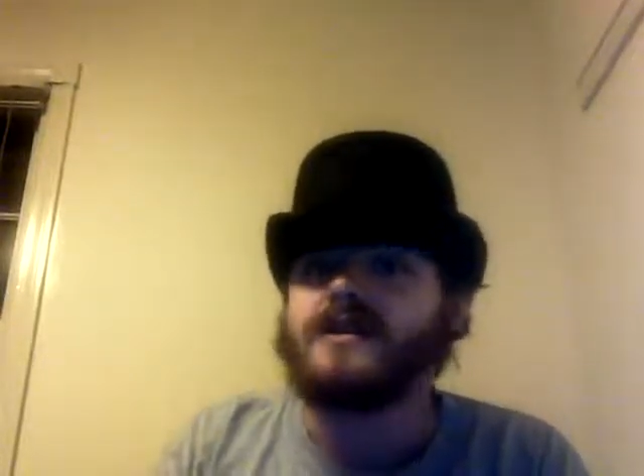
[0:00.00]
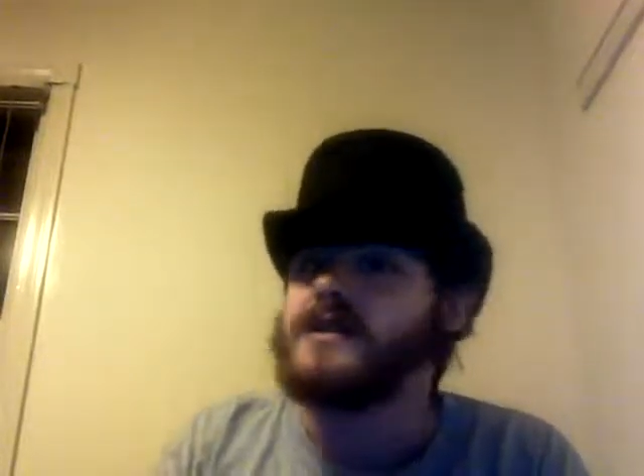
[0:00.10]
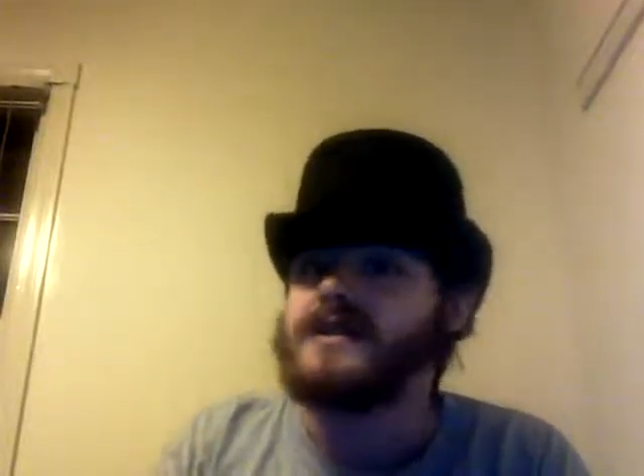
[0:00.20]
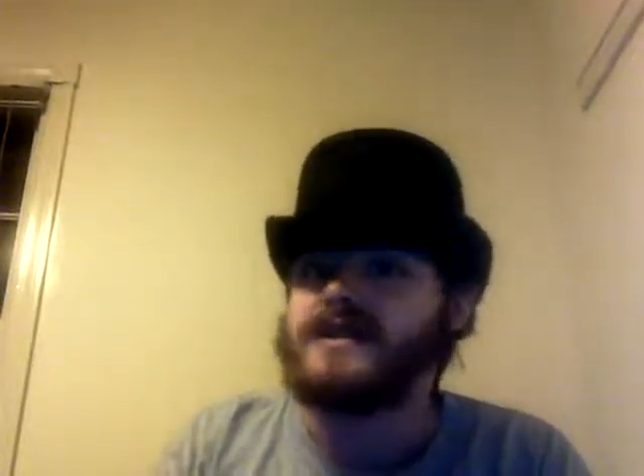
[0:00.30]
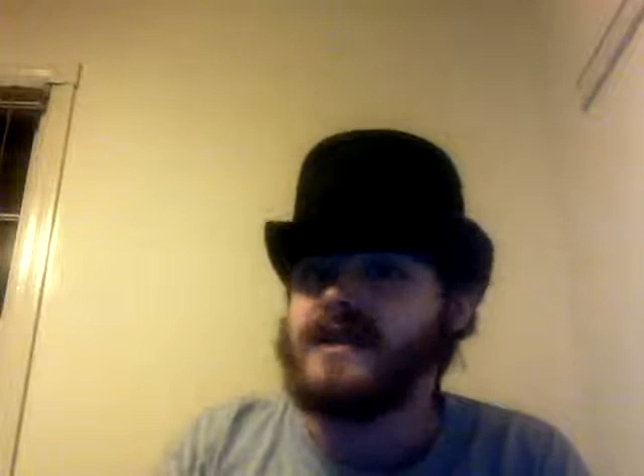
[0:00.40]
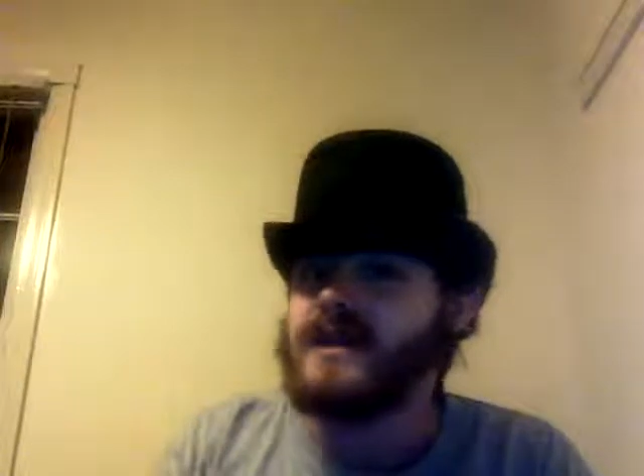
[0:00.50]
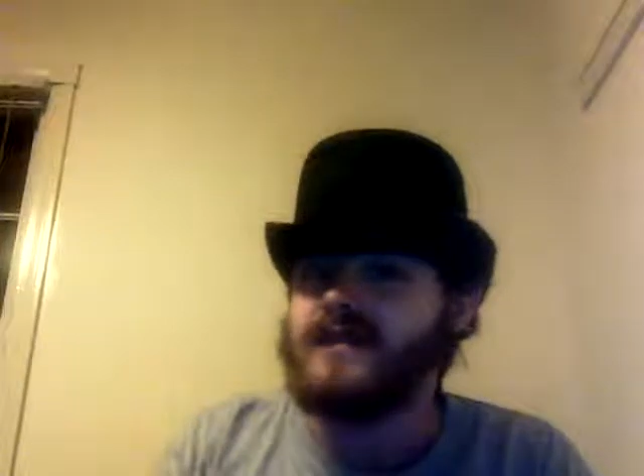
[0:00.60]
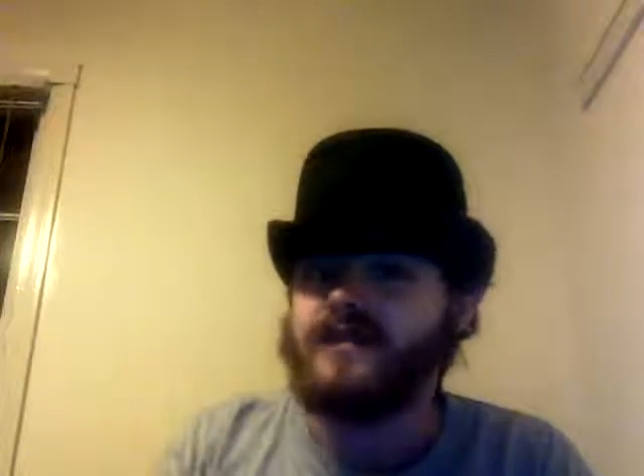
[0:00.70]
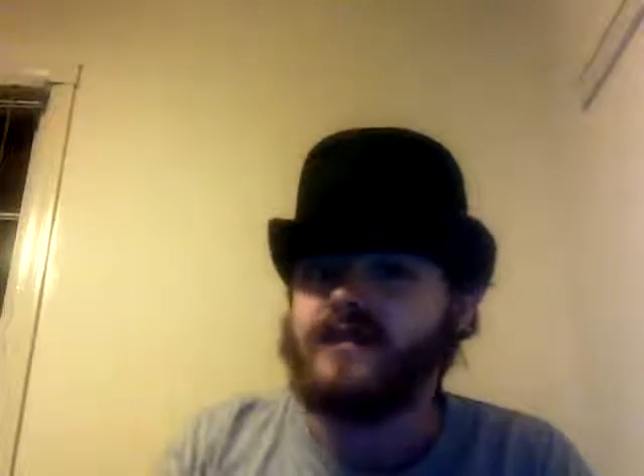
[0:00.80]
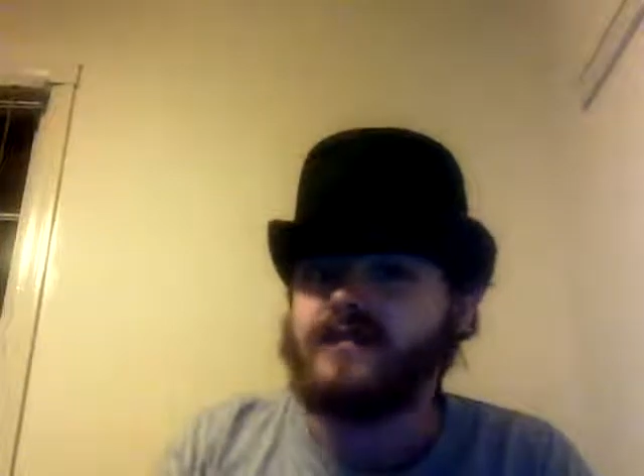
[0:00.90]
to decide
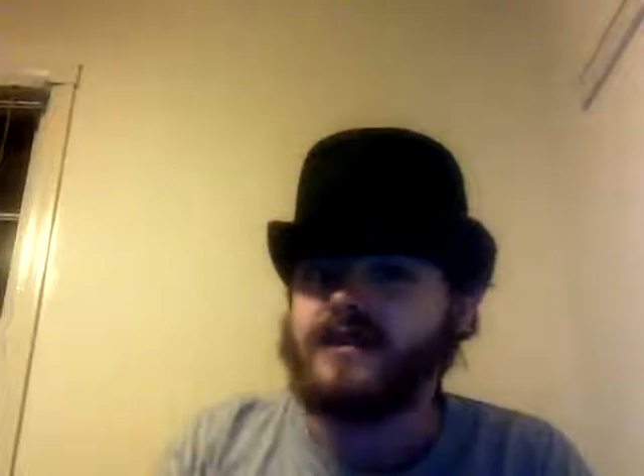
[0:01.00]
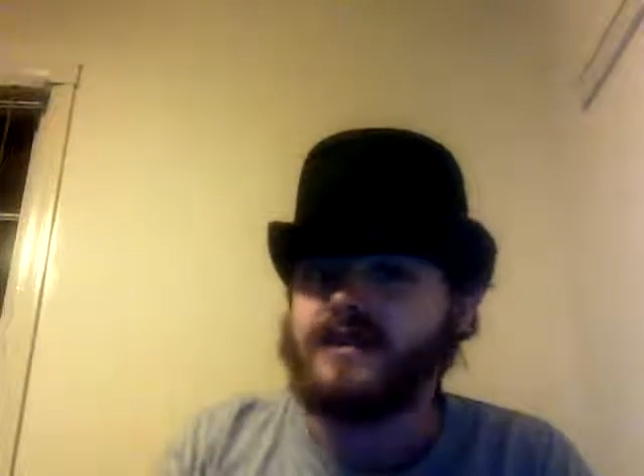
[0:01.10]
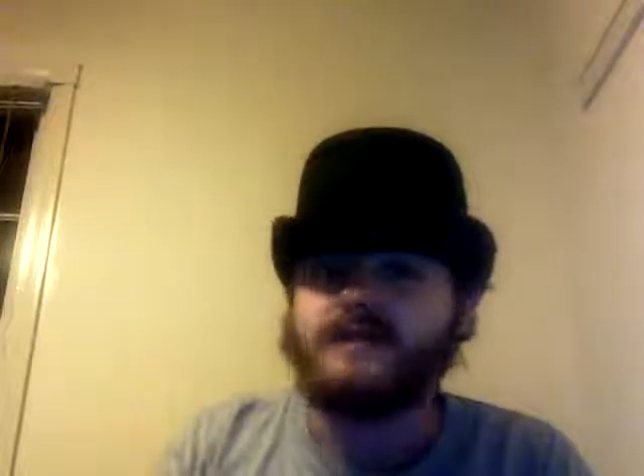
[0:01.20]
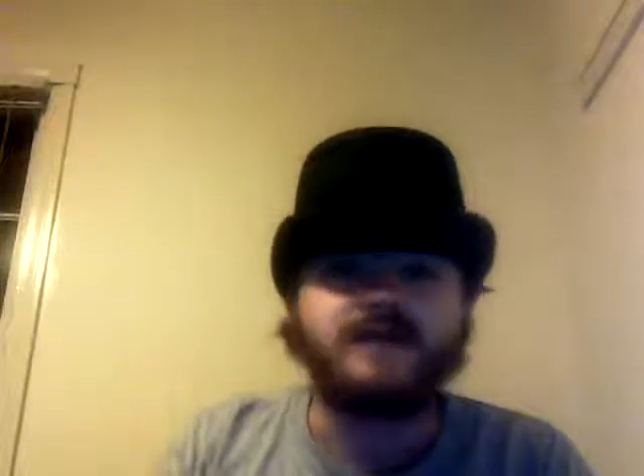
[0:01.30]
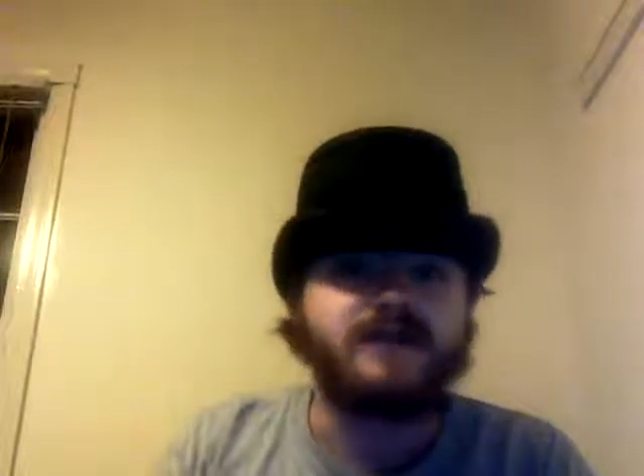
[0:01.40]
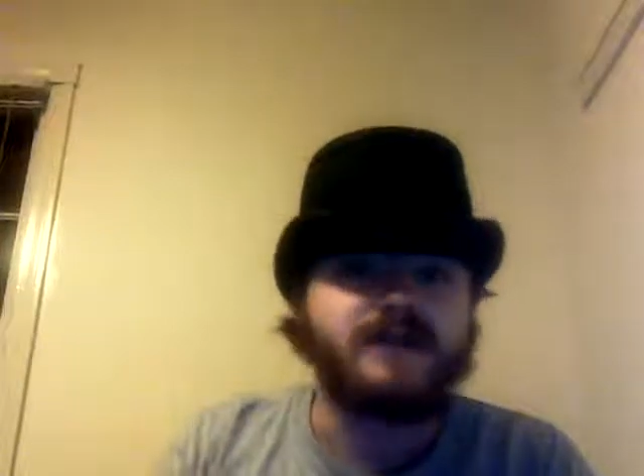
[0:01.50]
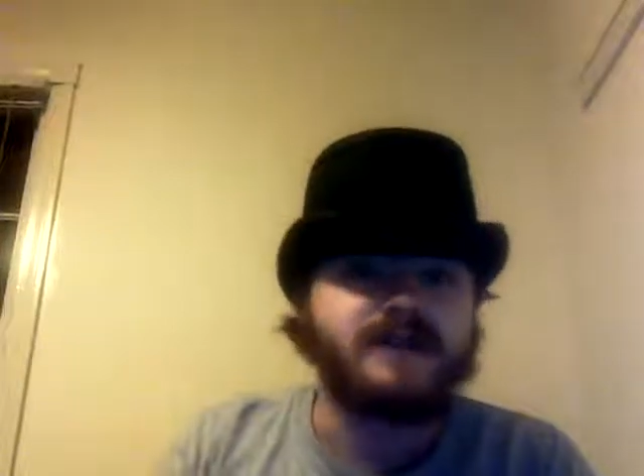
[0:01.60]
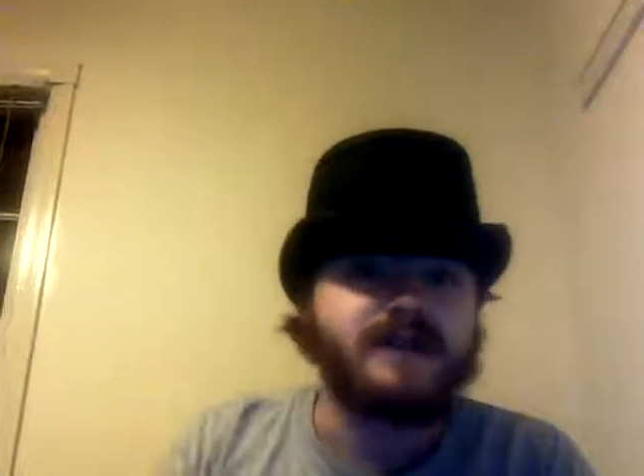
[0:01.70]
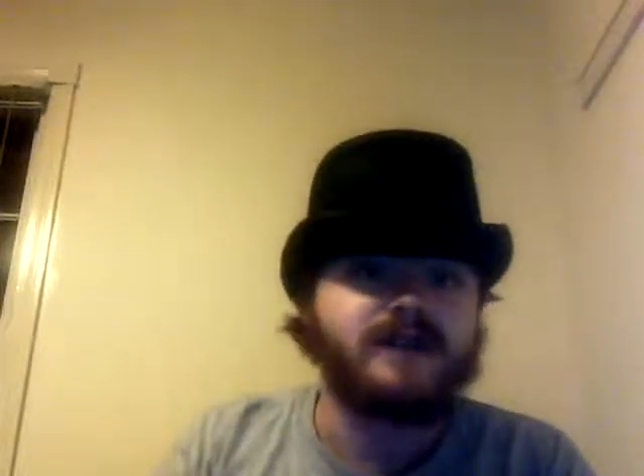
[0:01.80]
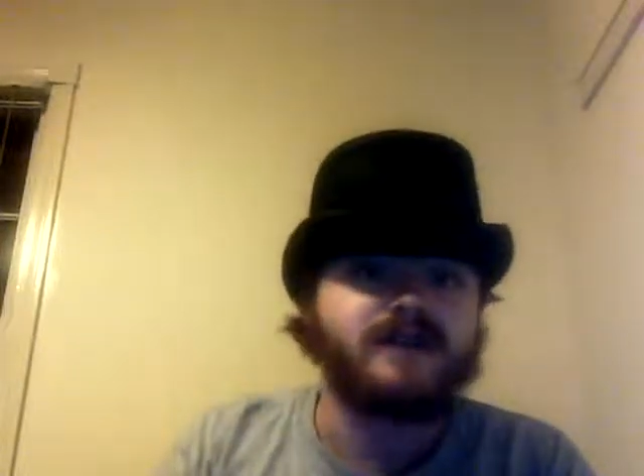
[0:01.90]
if I want to keep going
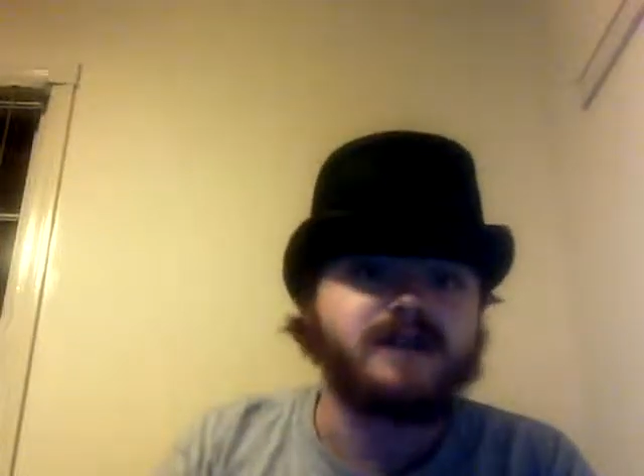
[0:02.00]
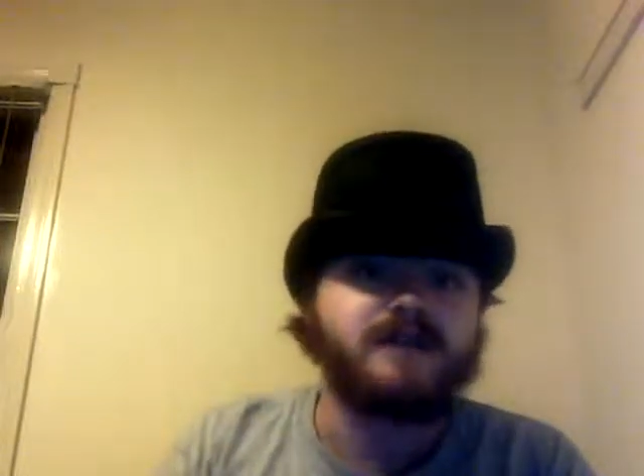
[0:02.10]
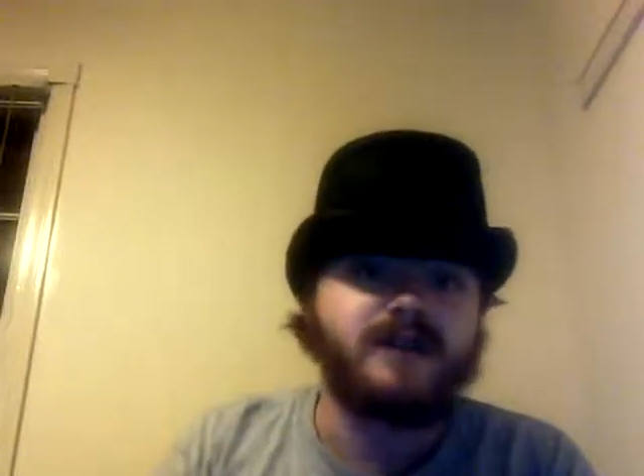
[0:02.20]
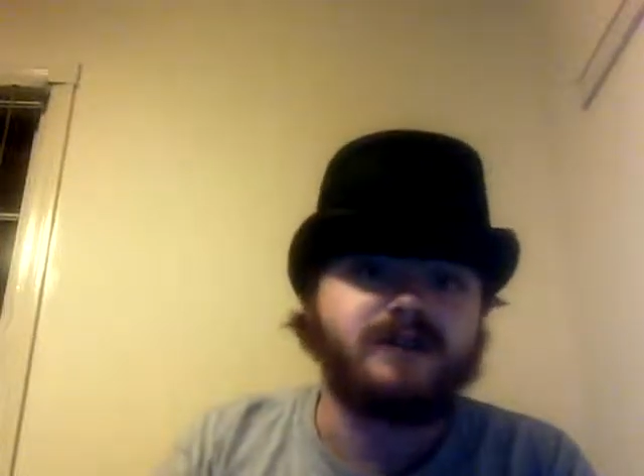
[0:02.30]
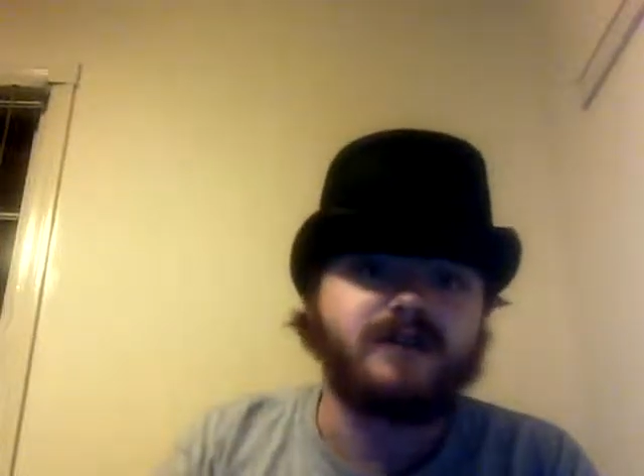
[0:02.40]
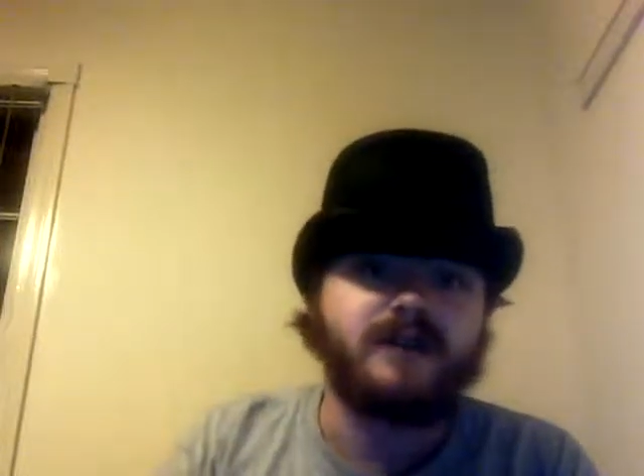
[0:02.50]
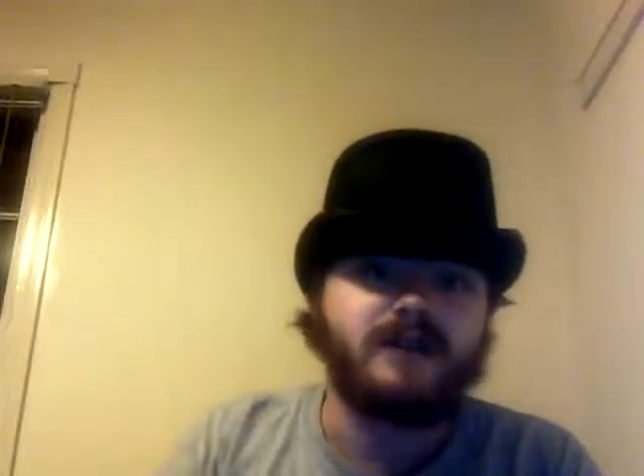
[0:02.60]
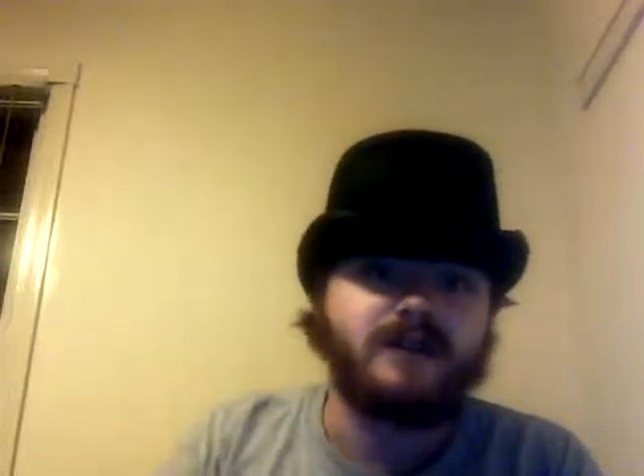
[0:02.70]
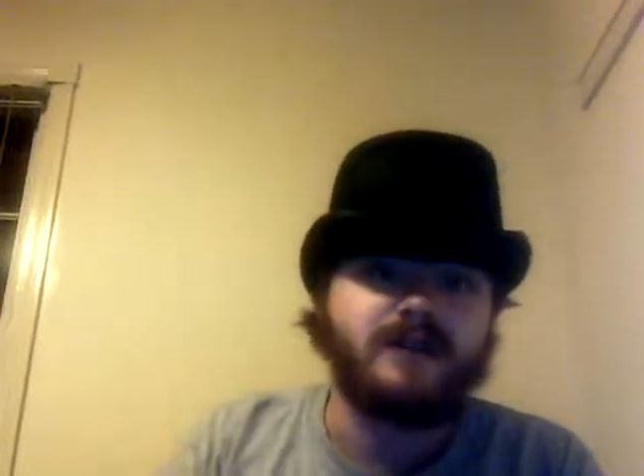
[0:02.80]
down this path or not.